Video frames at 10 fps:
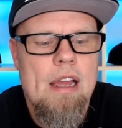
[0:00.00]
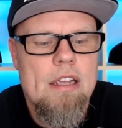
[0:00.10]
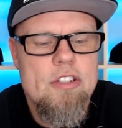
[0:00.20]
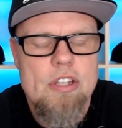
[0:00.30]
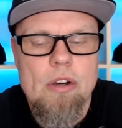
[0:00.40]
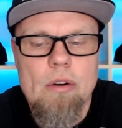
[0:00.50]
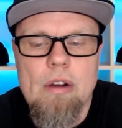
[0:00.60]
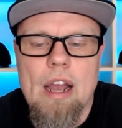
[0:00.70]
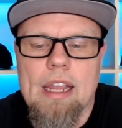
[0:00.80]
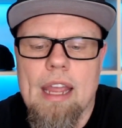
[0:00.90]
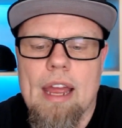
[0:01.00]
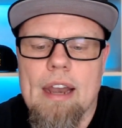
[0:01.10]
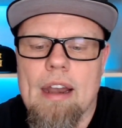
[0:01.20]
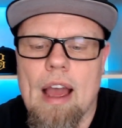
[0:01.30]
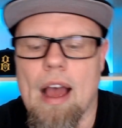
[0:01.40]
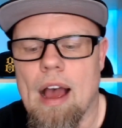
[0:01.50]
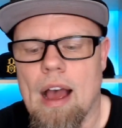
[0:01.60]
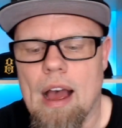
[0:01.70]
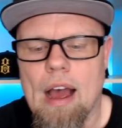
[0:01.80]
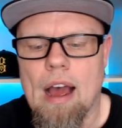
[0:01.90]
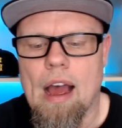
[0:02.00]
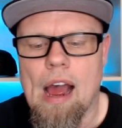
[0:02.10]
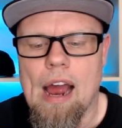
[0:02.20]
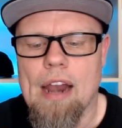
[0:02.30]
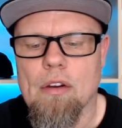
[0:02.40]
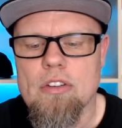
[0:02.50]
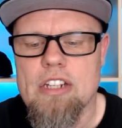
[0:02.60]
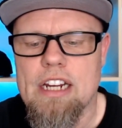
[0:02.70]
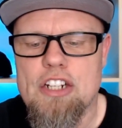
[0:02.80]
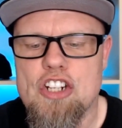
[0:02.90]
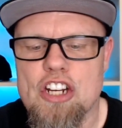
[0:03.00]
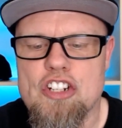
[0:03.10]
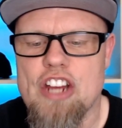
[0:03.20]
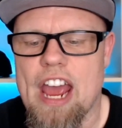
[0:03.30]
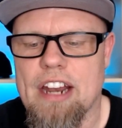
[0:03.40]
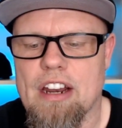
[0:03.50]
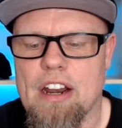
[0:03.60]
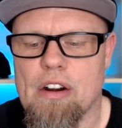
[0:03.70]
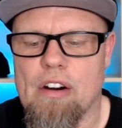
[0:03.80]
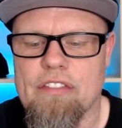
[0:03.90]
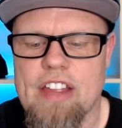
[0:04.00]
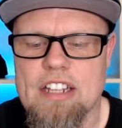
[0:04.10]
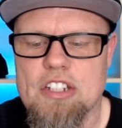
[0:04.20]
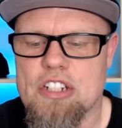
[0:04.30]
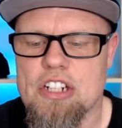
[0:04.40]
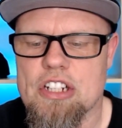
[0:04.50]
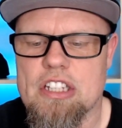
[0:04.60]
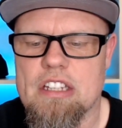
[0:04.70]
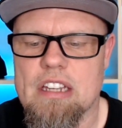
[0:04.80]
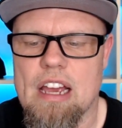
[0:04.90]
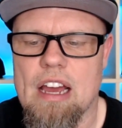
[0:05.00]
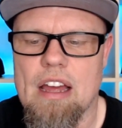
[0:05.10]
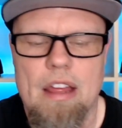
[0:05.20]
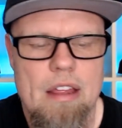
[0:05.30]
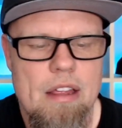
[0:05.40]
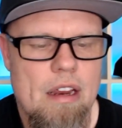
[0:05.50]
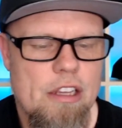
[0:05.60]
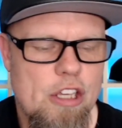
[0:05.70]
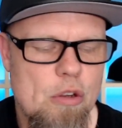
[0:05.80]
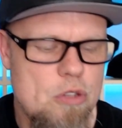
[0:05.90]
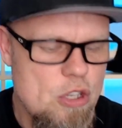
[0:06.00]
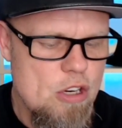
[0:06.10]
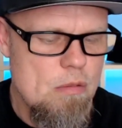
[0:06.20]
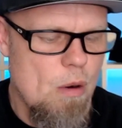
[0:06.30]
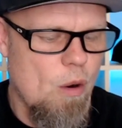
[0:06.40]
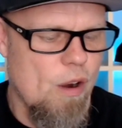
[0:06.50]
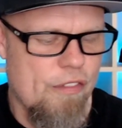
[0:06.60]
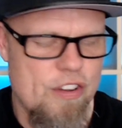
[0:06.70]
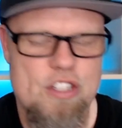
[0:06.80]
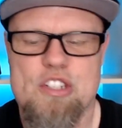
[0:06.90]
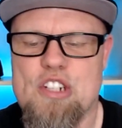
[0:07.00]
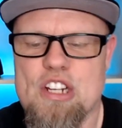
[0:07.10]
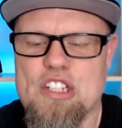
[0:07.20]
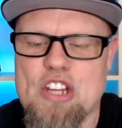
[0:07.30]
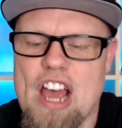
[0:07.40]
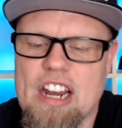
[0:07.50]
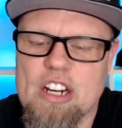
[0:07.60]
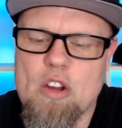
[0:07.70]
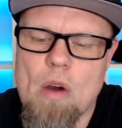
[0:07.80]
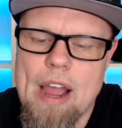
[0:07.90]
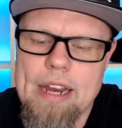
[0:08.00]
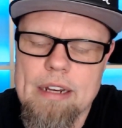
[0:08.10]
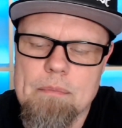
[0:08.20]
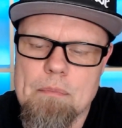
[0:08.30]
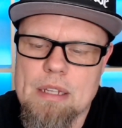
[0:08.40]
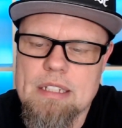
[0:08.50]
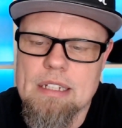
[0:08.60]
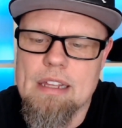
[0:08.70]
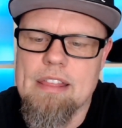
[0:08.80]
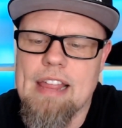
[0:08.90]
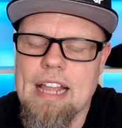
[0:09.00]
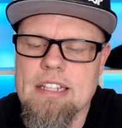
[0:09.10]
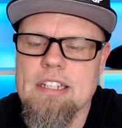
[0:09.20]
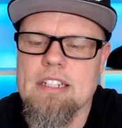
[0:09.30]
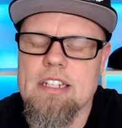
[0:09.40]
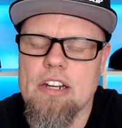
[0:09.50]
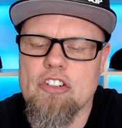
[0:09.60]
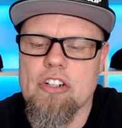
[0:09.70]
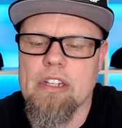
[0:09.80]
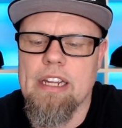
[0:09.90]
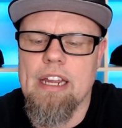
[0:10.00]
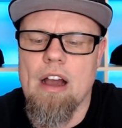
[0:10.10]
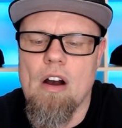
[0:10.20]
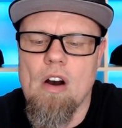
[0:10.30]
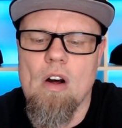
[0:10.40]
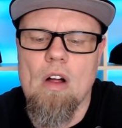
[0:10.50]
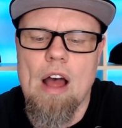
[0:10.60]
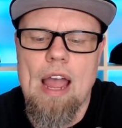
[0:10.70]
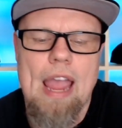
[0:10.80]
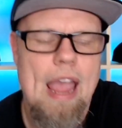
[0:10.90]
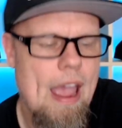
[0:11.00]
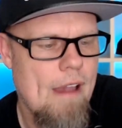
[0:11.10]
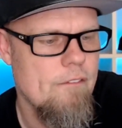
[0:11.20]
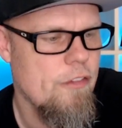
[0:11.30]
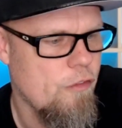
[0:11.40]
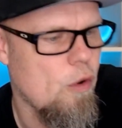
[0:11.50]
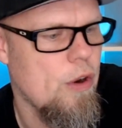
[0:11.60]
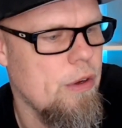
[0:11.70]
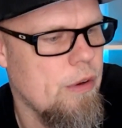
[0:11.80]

So again, I don't see any chit chatting. I don't know if that's just YouTube or if it's just gotten quiet, but that's essentially all I have for you